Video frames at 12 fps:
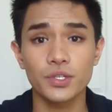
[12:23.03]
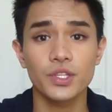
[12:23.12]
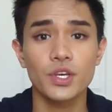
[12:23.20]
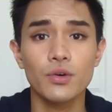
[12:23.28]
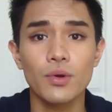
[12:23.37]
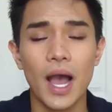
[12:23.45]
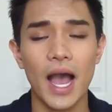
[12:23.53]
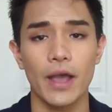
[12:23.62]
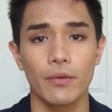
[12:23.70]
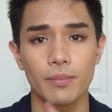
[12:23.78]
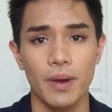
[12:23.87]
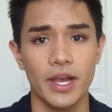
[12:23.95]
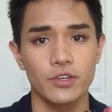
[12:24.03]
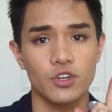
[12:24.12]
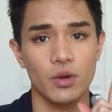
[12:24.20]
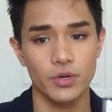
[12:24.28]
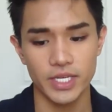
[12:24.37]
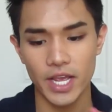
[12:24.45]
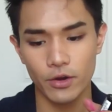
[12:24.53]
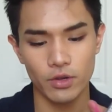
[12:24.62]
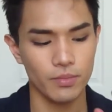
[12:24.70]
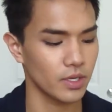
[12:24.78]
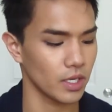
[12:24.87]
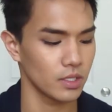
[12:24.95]
though, I would buy Strawberry Daiquiri
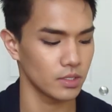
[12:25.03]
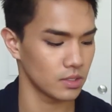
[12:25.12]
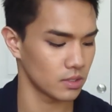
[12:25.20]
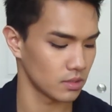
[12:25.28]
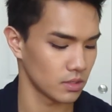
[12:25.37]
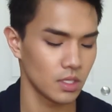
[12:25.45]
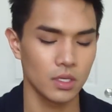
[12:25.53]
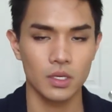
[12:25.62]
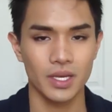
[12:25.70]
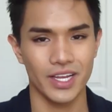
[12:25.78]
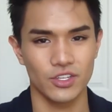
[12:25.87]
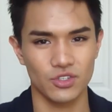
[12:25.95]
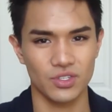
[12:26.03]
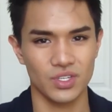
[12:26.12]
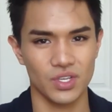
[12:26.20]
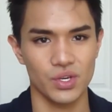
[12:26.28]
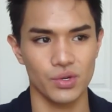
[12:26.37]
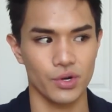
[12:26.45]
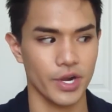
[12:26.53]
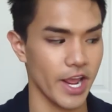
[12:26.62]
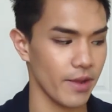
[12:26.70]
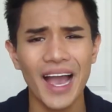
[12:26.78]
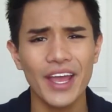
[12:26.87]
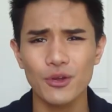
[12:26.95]
because it's just a cuter
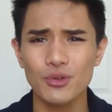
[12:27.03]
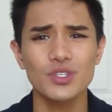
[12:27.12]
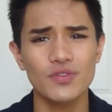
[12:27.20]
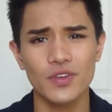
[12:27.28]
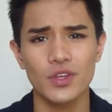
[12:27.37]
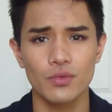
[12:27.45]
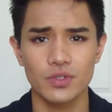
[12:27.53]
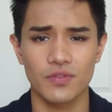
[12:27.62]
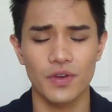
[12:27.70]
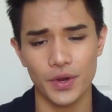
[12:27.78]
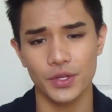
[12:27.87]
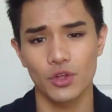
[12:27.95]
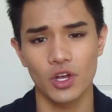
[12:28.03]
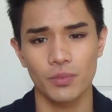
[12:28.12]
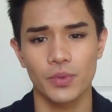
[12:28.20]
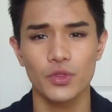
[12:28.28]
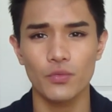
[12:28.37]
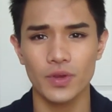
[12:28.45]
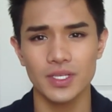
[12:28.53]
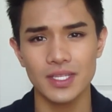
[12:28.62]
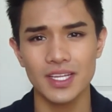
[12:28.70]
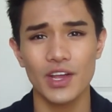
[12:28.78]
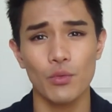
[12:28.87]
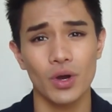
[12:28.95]
name. I know this video was very long, but the reason
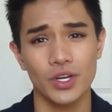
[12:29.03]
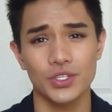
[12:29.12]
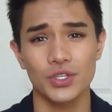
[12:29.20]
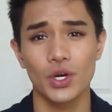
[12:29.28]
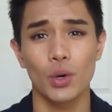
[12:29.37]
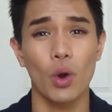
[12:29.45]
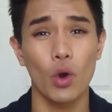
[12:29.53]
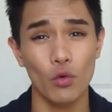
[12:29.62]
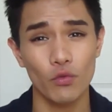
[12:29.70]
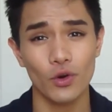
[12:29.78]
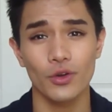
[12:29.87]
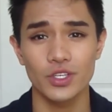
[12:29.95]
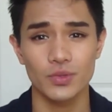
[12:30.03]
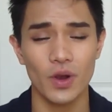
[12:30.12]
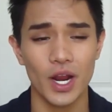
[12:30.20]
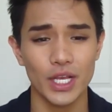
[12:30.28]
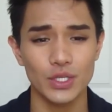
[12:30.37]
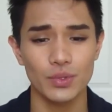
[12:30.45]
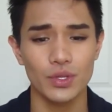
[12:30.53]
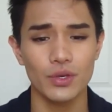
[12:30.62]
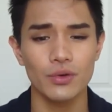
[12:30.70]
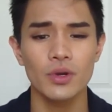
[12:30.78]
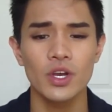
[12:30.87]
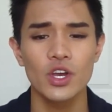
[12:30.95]
that I wanted to go over all these products with
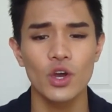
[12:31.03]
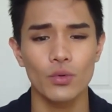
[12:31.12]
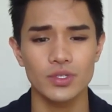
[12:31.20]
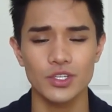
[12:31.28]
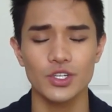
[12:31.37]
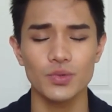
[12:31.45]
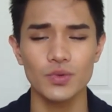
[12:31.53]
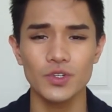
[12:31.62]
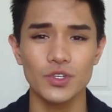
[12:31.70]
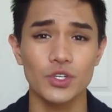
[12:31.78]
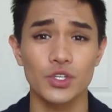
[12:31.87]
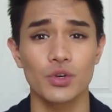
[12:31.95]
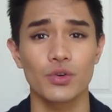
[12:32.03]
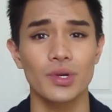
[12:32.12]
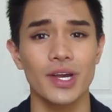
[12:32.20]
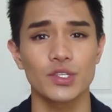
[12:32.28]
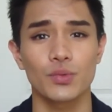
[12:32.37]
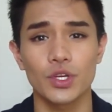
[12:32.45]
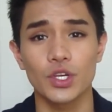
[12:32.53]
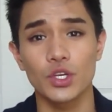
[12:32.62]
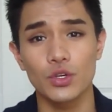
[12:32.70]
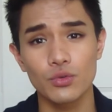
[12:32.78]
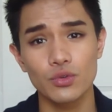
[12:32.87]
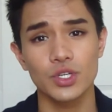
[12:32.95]
you was I just wanted to show you guys what a
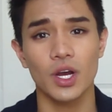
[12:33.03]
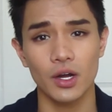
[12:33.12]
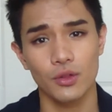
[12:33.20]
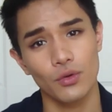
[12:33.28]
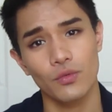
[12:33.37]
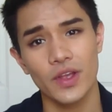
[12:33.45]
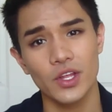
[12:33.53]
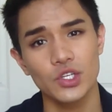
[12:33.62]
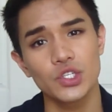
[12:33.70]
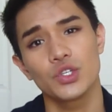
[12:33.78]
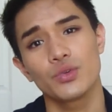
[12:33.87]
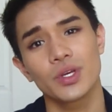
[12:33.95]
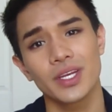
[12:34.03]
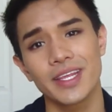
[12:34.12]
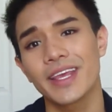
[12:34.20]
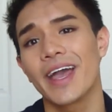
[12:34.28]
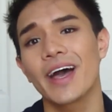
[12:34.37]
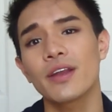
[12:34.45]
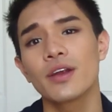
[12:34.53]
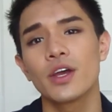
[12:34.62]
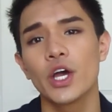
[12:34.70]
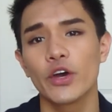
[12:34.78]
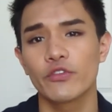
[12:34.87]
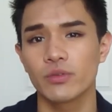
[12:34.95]
huge color range you can get
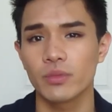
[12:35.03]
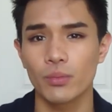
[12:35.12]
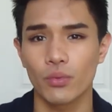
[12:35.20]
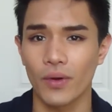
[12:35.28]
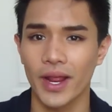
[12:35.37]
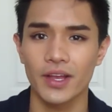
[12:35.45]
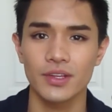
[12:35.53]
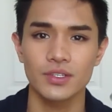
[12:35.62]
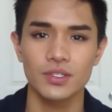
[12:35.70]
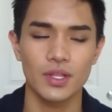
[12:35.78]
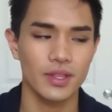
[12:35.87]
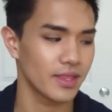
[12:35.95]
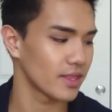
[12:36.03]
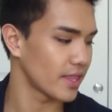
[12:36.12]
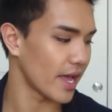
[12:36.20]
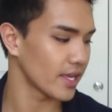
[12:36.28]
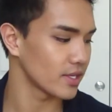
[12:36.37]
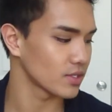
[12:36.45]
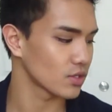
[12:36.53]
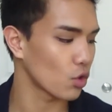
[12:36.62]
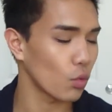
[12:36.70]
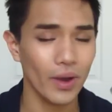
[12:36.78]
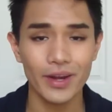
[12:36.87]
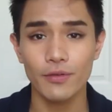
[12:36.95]
from a brand that is
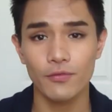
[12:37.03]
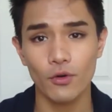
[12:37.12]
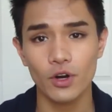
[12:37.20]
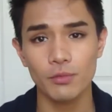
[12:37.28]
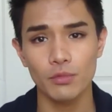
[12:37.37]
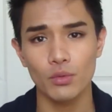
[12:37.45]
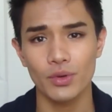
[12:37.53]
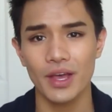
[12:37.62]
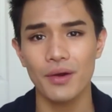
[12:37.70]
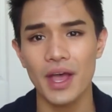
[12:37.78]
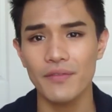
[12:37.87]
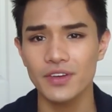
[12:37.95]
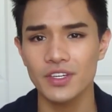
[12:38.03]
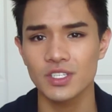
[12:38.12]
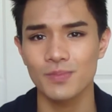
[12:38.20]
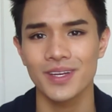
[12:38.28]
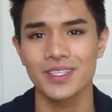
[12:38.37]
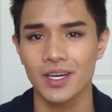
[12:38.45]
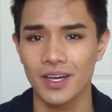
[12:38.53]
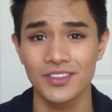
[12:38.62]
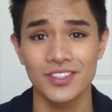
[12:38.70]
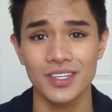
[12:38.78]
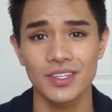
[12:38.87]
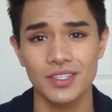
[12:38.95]
quite affordable without having to spend
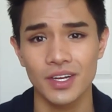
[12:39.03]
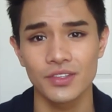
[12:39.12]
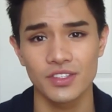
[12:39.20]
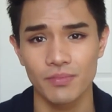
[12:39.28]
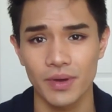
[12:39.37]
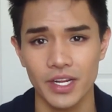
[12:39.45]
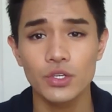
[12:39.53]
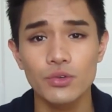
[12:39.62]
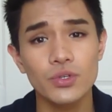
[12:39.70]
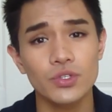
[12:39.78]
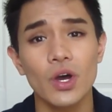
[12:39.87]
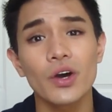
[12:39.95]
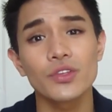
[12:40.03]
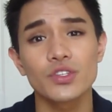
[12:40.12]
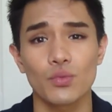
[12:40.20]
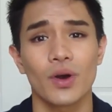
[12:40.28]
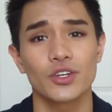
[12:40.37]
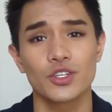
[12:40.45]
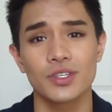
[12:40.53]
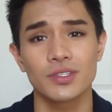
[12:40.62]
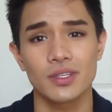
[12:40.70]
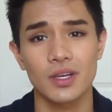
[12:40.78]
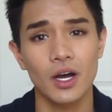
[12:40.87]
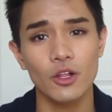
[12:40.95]
tons and tons of money. You saw the swatches,
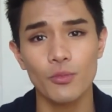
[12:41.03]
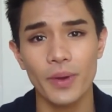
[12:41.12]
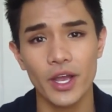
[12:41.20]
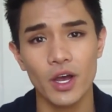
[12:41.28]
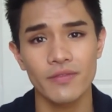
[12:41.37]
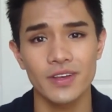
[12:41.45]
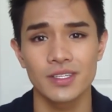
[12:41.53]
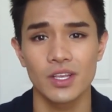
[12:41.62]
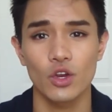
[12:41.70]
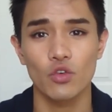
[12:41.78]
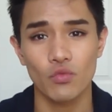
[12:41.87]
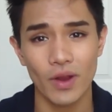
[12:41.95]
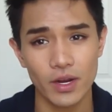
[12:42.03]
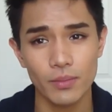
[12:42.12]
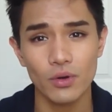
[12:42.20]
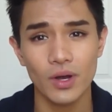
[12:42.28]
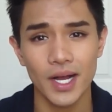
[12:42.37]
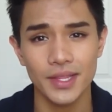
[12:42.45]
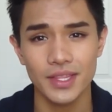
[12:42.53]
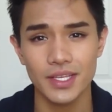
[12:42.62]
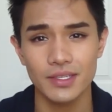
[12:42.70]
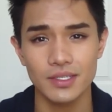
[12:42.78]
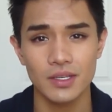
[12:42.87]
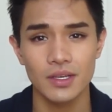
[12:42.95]
the color payoff is incredible on
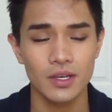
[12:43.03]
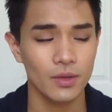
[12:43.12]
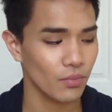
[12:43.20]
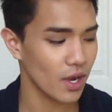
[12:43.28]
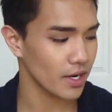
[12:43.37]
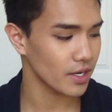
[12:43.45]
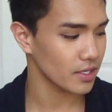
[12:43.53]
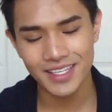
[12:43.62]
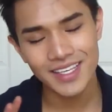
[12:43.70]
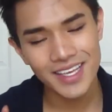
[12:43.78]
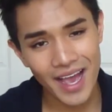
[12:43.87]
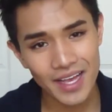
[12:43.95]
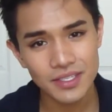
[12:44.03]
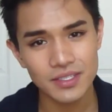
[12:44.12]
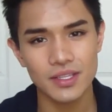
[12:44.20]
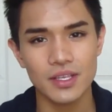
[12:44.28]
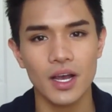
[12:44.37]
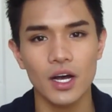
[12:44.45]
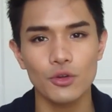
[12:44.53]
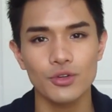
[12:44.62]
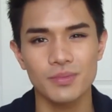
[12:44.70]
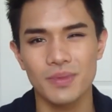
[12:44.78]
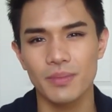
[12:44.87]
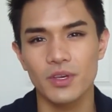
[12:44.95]
these products. Yes, the
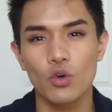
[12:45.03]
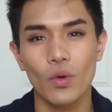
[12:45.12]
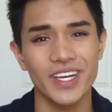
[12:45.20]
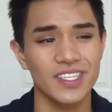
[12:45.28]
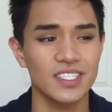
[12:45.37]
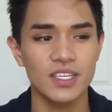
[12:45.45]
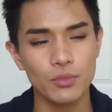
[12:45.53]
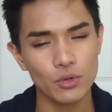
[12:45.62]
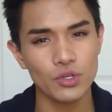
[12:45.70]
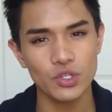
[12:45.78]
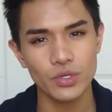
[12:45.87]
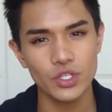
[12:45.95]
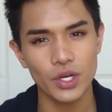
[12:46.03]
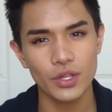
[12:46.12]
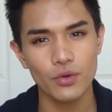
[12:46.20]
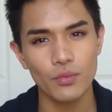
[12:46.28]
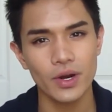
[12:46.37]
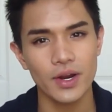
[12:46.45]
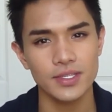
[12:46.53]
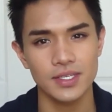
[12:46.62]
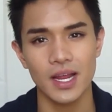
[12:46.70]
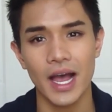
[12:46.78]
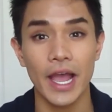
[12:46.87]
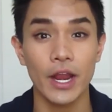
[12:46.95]
colors may be quite similar to each other, whereas in
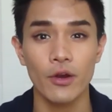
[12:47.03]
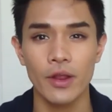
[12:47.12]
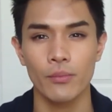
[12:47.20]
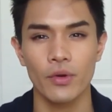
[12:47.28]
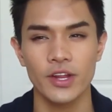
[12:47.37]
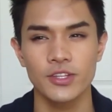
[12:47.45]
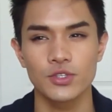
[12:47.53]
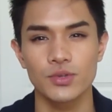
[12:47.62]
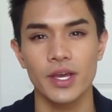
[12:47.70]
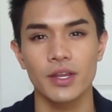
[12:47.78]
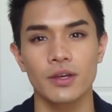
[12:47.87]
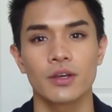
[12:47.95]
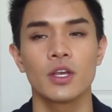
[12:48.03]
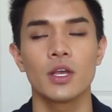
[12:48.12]
higher end brands you get a